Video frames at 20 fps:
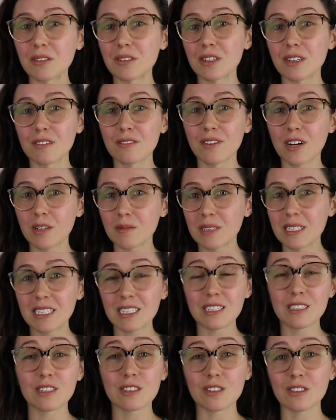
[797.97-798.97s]
Your
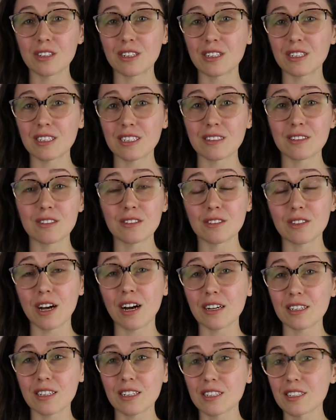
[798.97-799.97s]
pharmacists, your nurses, your
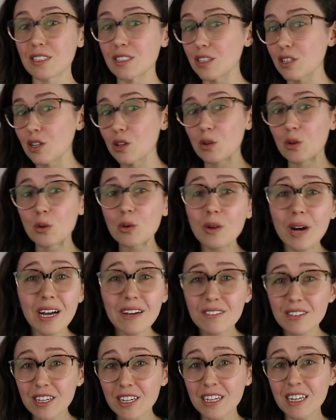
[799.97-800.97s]
doctors, your
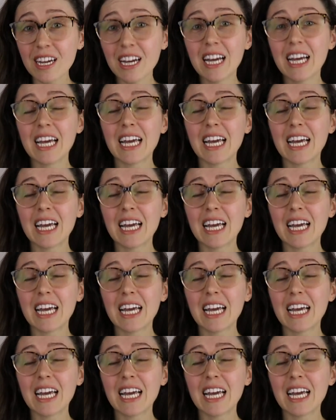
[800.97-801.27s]
whoever.